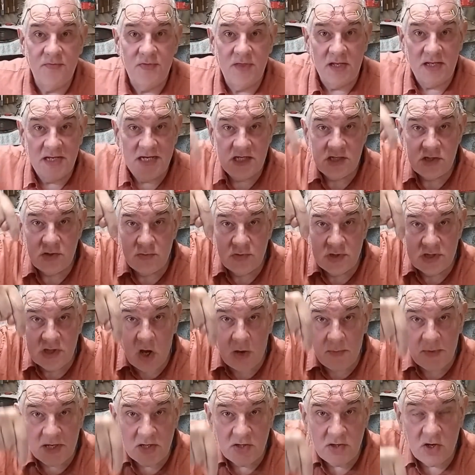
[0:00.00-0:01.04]
if the laser was
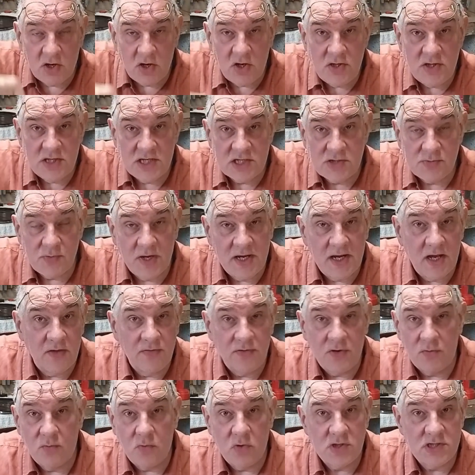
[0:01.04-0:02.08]
coming down this way
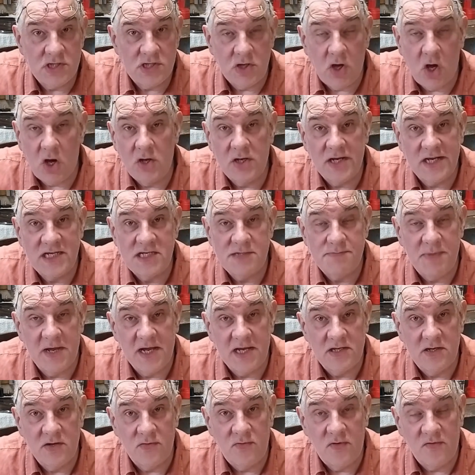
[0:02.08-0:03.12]
and there was an
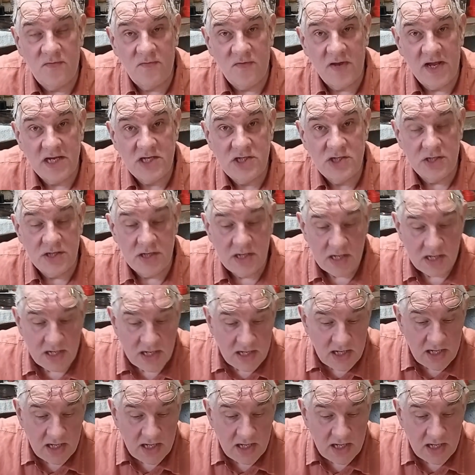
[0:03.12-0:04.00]
unexpected reflection,